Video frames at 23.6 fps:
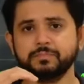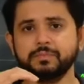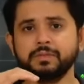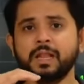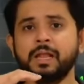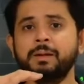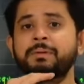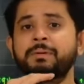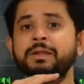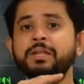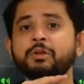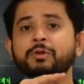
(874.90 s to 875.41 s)

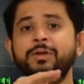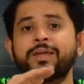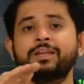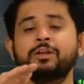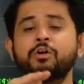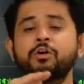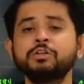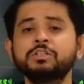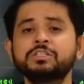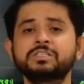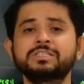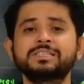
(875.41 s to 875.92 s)
but you
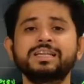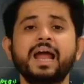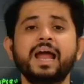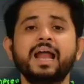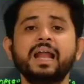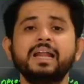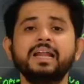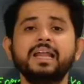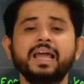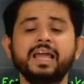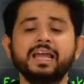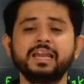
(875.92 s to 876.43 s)
cannot
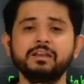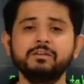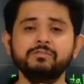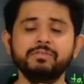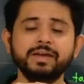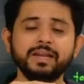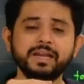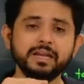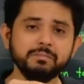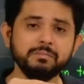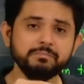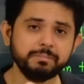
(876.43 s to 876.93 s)
stand anywhere
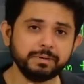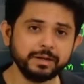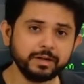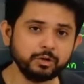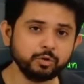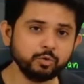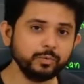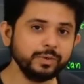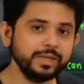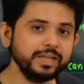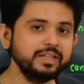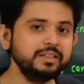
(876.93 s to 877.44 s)
in
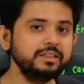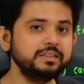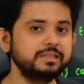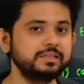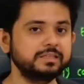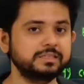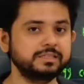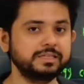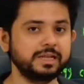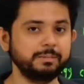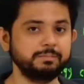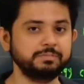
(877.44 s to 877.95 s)
between the
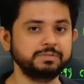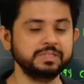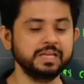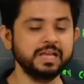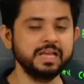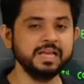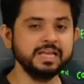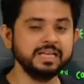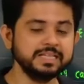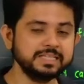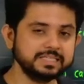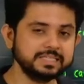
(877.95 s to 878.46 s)
steps.
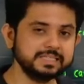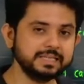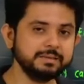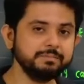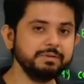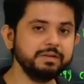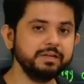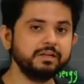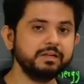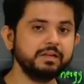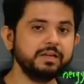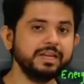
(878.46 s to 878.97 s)

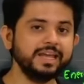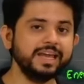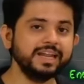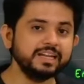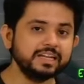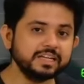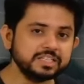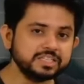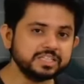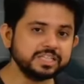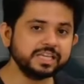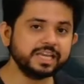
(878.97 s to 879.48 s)
Similarly,
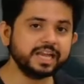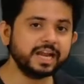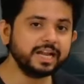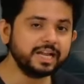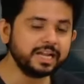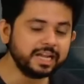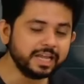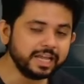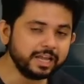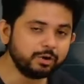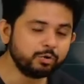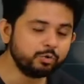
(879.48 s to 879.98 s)
energy can
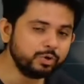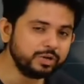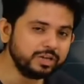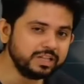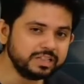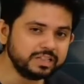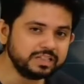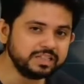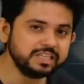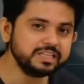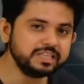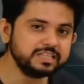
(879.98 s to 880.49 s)
take only
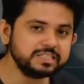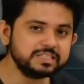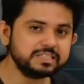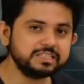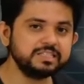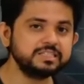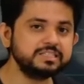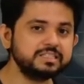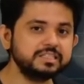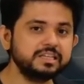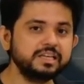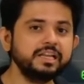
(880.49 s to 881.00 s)
these
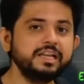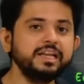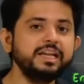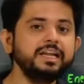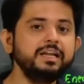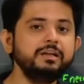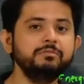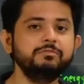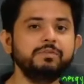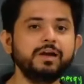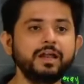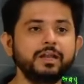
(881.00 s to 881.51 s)
discrete
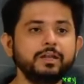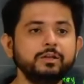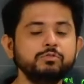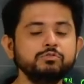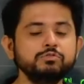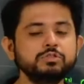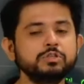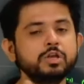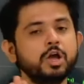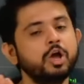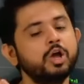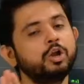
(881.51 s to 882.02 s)

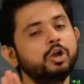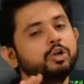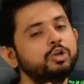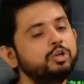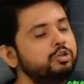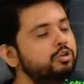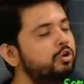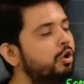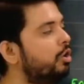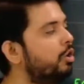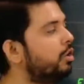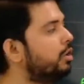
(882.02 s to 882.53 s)
values,
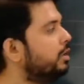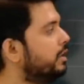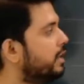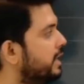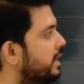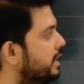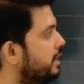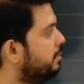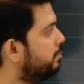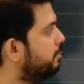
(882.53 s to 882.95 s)
not in